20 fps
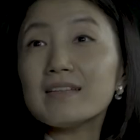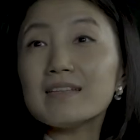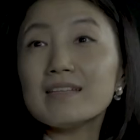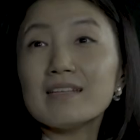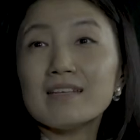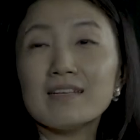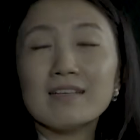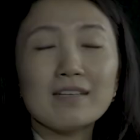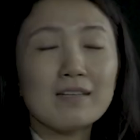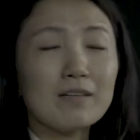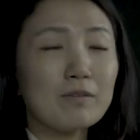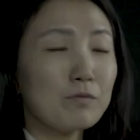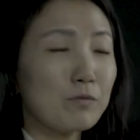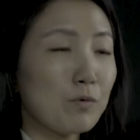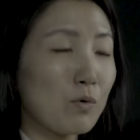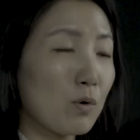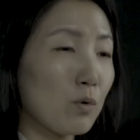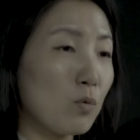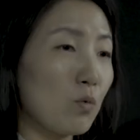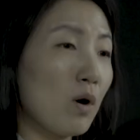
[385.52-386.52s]
and uh,
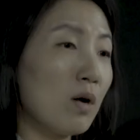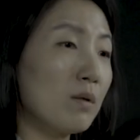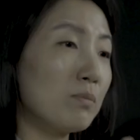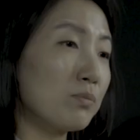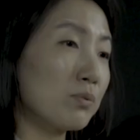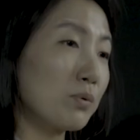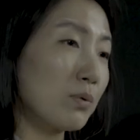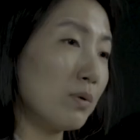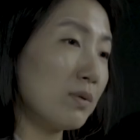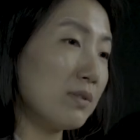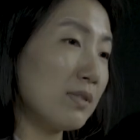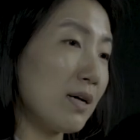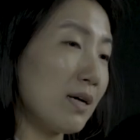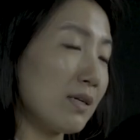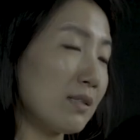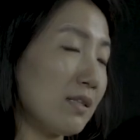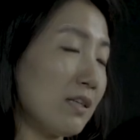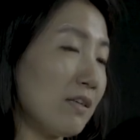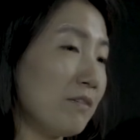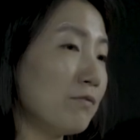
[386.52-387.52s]
for one mm-hmm.
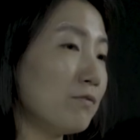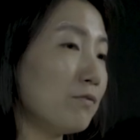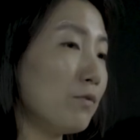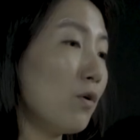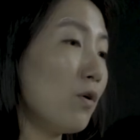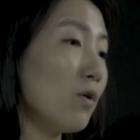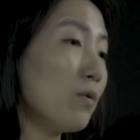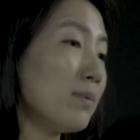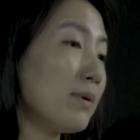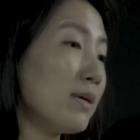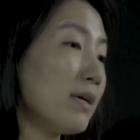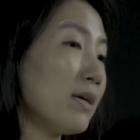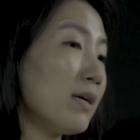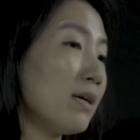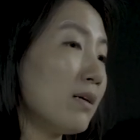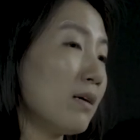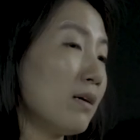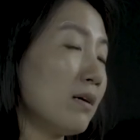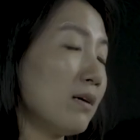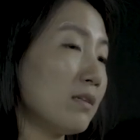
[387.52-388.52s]
project
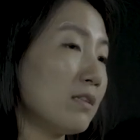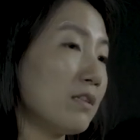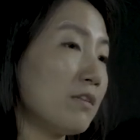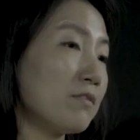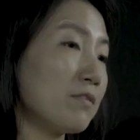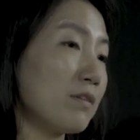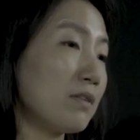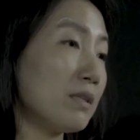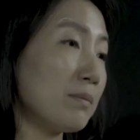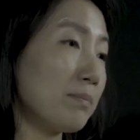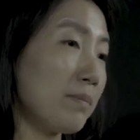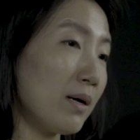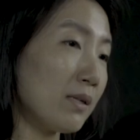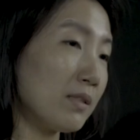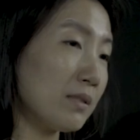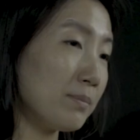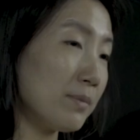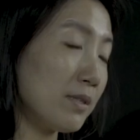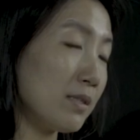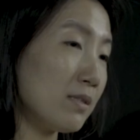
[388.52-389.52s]
involving uh, different
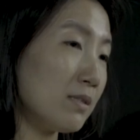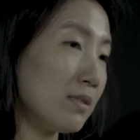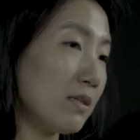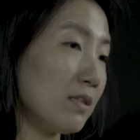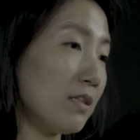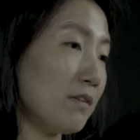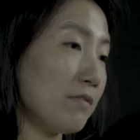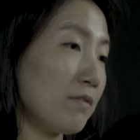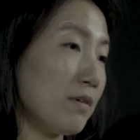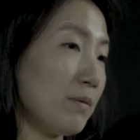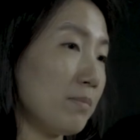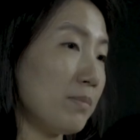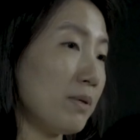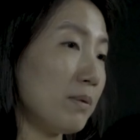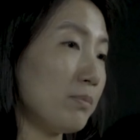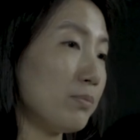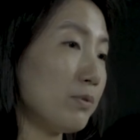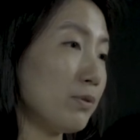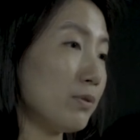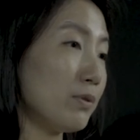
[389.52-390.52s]
departments and different
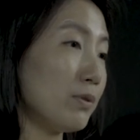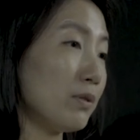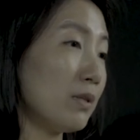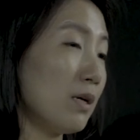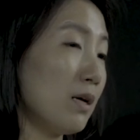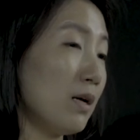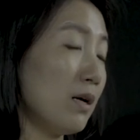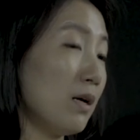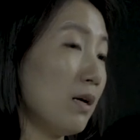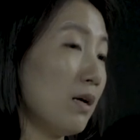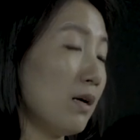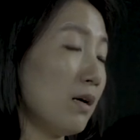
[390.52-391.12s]
people